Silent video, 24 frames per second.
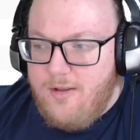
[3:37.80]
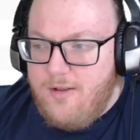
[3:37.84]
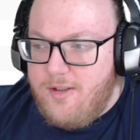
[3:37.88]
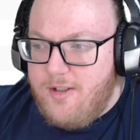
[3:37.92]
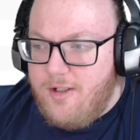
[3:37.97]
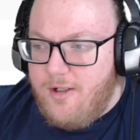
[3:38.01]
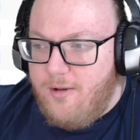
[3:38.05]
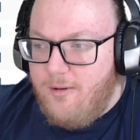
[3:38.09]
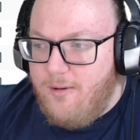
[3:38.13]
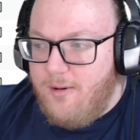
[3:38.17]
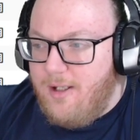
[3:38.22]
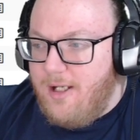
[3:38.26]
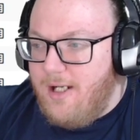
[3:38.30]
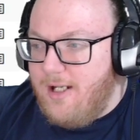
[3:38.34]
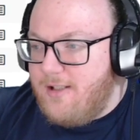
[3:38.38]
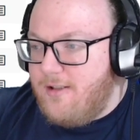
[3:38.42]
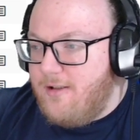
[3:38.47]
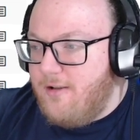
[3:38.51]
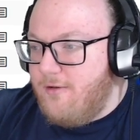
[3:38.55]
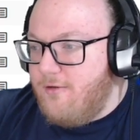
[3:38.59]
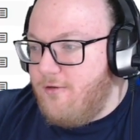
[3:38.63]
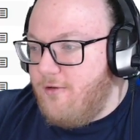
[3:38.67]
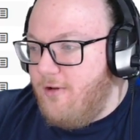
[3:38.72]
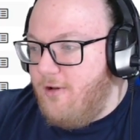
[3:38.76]
So
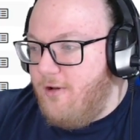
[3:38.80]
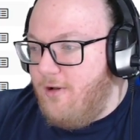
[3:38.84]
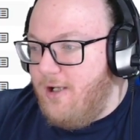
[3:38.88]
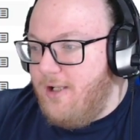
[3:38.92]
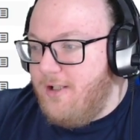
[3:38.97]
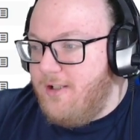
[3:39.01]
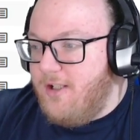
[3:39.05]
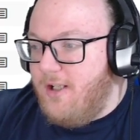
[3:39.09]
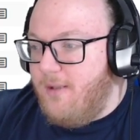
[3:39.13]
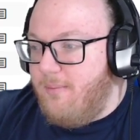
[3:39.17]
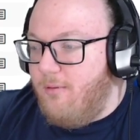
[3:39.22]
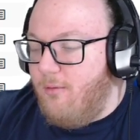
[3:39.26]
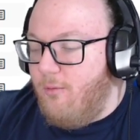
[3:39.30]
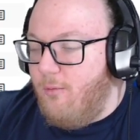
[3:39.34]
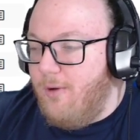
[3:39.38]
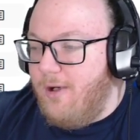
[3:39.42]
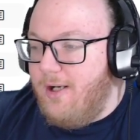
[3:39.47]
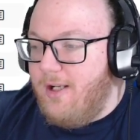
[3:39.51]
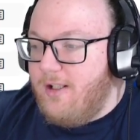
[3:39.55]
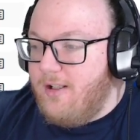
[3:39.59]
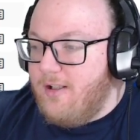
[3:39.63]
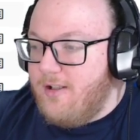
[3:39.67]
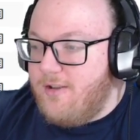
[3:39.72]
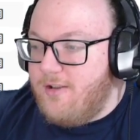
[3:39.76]
Excadrill ended up
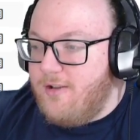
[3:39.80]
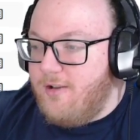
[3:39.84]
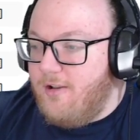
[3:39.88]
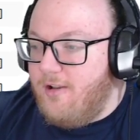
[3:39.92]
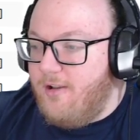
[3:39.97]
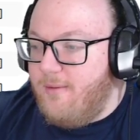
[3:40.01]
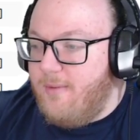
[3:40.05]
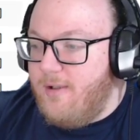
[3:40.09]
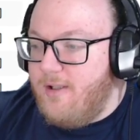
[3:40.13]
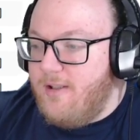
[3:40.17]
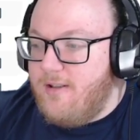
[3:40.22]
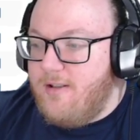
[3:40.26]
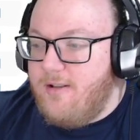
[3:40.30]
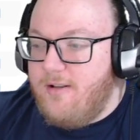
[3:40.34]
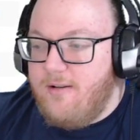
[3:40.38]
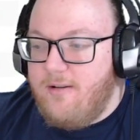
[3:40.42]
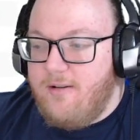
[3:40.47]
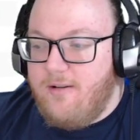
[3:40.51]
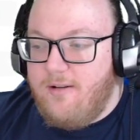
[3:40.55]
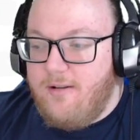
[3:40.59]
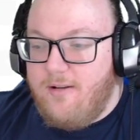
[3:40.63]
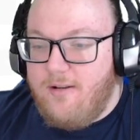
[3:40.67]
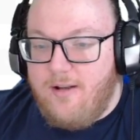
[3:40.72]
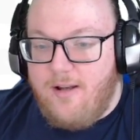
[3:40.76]
winning this tournament,
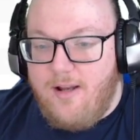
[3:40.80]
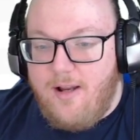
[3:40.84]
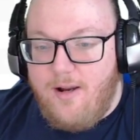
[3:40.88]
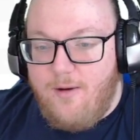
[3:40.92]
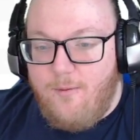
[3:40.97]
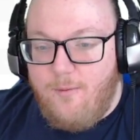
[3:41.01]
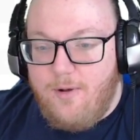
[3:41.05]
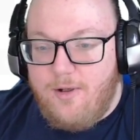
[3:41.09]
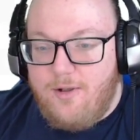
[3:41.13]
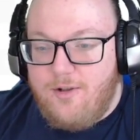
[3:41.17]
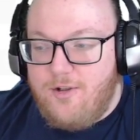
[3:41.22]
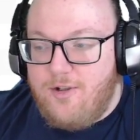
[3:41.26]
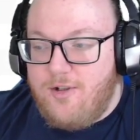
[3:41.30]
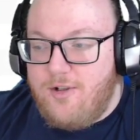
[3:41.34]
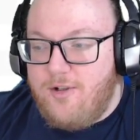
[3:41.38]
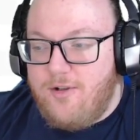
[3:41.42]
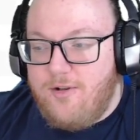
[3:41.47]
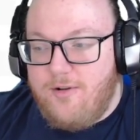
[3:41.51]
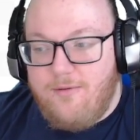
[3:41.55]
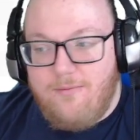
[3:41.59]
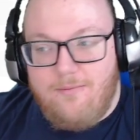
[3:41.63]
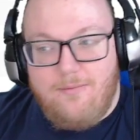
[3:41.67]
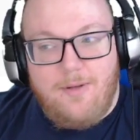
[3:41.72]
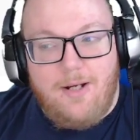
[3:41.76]
uh,
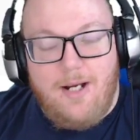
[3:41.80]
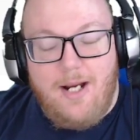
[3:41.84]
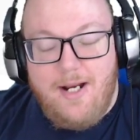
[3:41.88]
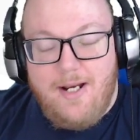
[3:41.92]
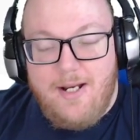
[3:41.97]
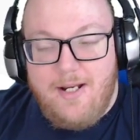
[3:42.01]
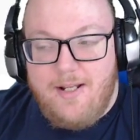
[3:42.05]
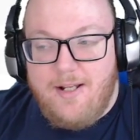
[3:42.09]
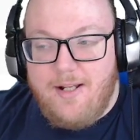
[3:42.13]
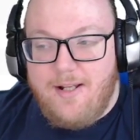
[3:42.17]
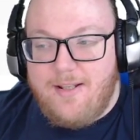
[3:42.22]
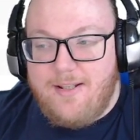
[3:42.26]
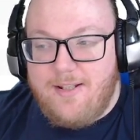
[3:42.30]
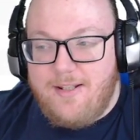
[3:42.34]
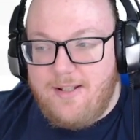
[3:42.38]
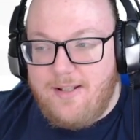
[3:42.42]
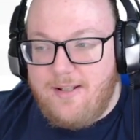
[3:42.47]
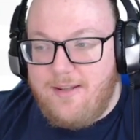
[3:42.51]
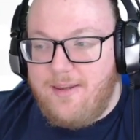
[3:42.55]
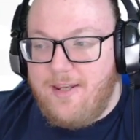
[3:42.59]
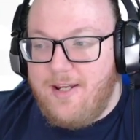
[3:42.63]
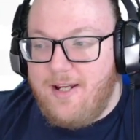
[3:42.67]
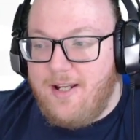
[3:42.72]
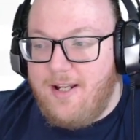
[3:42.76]
which I did not
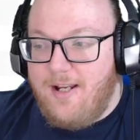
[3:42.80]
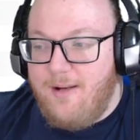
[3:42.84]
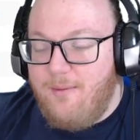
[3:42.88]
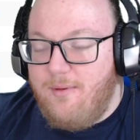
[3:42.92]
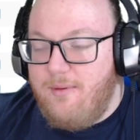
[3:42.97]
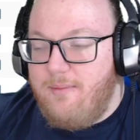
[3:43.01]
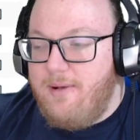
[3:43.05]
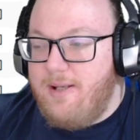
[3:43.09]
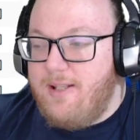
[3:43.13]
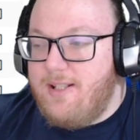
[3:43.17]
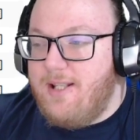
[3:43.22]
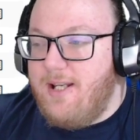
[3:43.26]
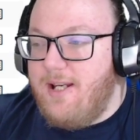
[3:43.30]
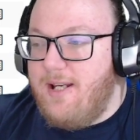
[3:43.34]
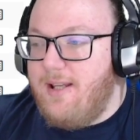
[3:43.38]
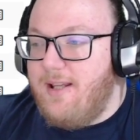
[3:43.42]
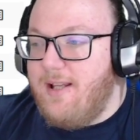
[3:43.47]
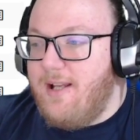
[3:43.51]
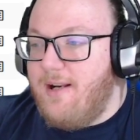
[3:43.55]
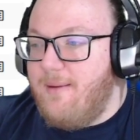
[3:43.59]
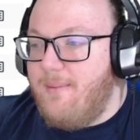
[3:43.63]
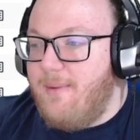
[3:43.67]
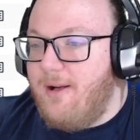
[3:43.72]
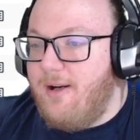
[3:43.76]
think I would be saying
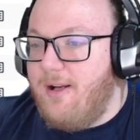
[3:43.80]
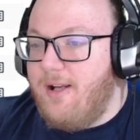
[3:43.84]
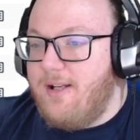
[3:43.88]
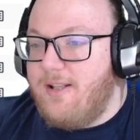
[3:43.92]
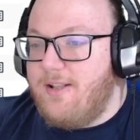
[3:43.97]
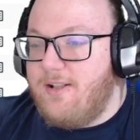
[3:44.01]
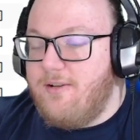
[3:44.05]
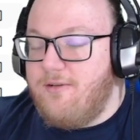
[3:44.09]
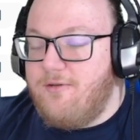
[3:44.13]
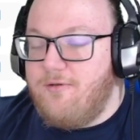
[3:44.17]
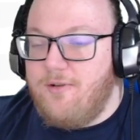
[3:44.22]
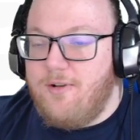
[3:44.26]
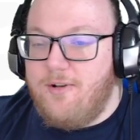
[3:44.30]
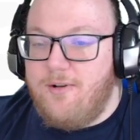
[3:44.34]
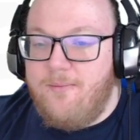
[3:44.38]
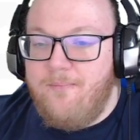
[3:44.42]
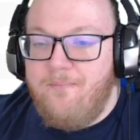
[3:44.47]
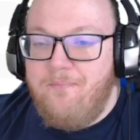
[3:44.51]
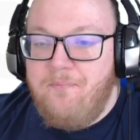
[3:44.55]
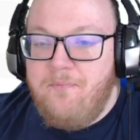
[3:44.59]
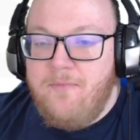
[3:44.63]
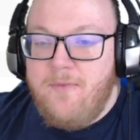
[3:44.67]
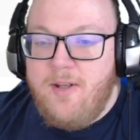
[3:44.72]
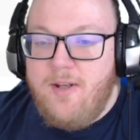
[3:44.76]
that about
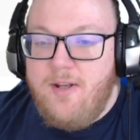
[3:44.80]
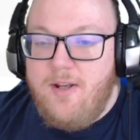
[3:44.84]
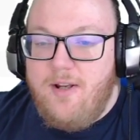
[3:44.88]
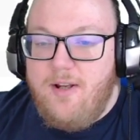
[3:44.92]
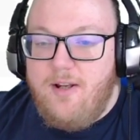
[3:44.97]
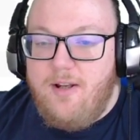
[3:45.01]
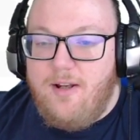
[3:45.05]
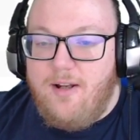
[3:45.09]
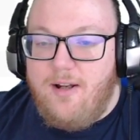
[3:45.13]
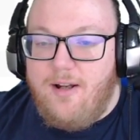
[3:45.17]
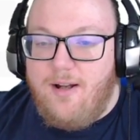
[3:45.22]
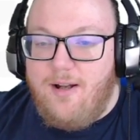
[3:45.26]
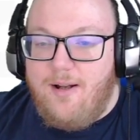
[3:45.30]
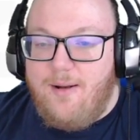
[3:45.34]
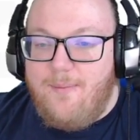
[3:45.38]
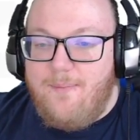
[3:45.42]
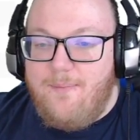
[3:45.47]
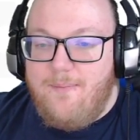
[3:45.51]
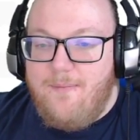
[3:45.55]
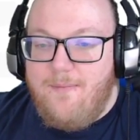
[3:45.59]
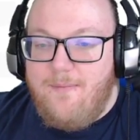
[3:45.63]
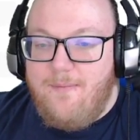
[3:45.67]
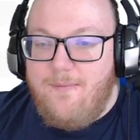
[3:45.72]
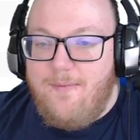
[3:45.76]
Excadrill uh,
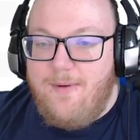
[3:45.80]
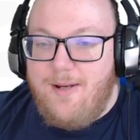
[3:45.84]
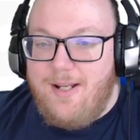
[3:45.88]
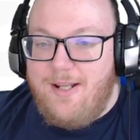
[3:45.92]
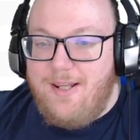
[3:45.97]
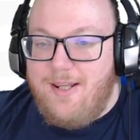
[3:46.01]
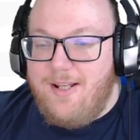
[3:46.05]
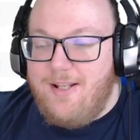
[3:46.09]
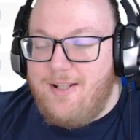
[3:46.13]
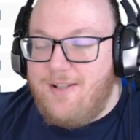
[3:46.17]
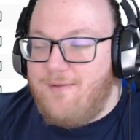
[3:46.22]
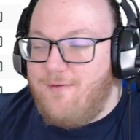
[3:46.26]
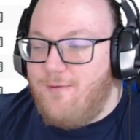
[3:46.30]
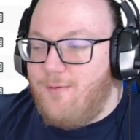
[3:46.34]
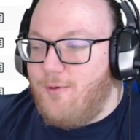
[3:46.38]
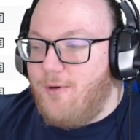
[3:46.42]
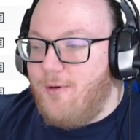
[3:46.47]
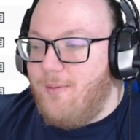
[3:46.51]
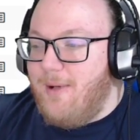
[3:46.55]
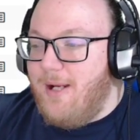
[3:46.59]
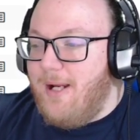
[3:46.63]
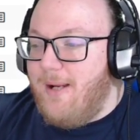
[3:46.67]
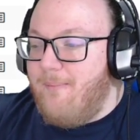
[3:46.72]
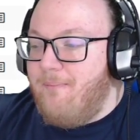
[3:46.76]
in this
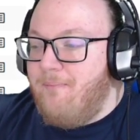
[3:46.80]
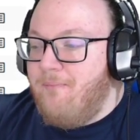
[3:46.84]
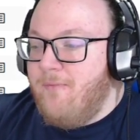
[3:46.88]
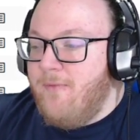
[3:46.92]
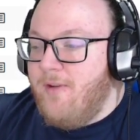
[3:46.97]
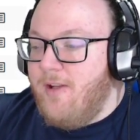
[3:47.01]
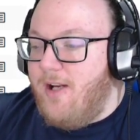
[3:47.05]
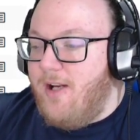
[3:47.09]
format.